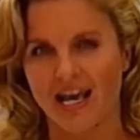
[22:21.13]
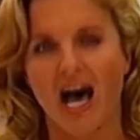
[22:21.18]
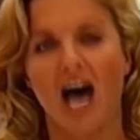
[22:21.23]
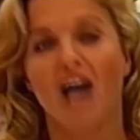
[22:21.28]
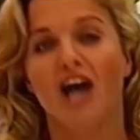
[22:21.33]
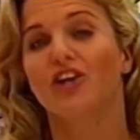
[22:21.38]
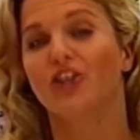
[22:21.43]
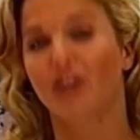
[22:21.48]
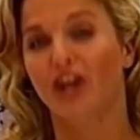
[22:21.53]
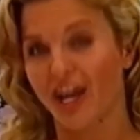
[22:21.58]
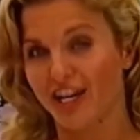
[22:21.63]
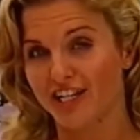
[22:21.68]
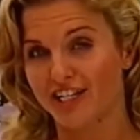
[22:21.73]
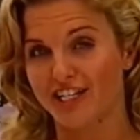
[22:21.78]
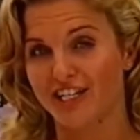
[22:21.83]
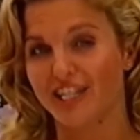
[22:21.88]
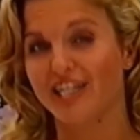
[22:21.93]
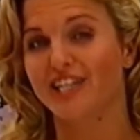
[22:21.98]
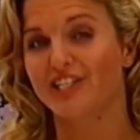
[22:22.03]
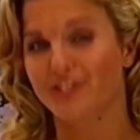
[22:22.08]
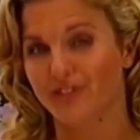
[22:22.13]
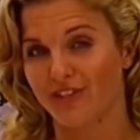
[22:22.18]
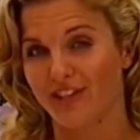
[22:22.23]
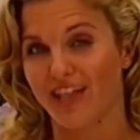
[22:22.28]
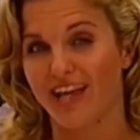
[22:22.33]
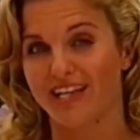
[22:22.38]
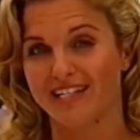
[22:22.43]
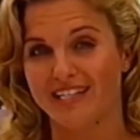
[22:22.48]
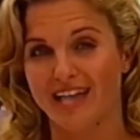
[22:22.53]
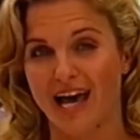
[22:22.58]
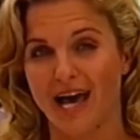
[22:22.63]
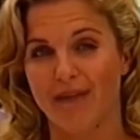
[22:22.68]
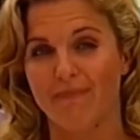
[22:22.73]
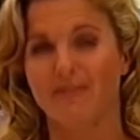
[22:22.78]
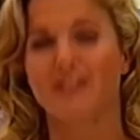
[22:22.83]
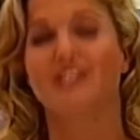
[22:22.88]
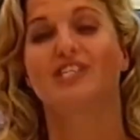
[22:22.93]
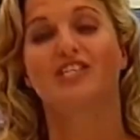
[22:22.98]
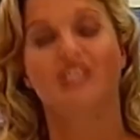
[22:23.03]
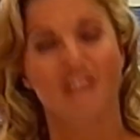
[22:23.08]
And you're going to need all that time.
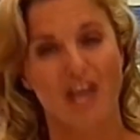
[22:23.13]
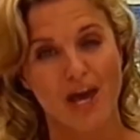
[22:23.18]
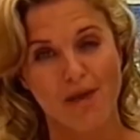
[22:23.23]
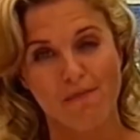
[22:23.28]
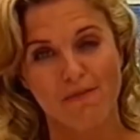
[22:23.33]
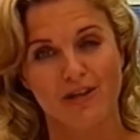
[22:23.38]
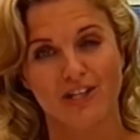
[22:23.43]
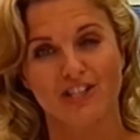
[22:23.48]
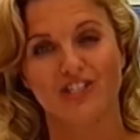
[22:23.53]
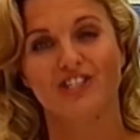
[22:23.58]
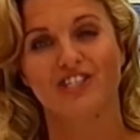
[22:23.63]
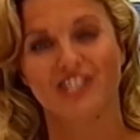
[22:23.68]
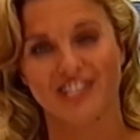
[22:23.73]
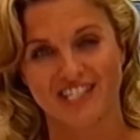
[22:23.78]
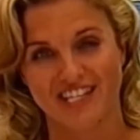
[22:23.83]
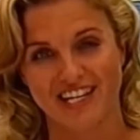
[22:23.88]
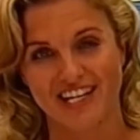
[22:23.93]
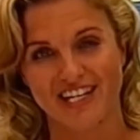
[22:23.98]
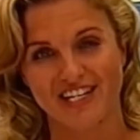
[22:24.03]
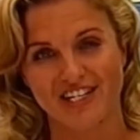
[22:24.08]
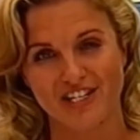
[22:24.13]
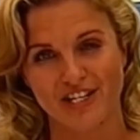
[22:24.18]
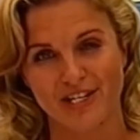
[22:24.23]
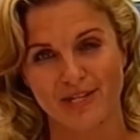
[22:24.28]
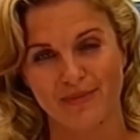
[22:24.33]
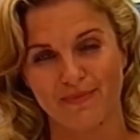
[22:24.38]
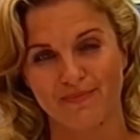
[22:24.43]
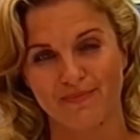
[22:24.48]
There's so much to see and do.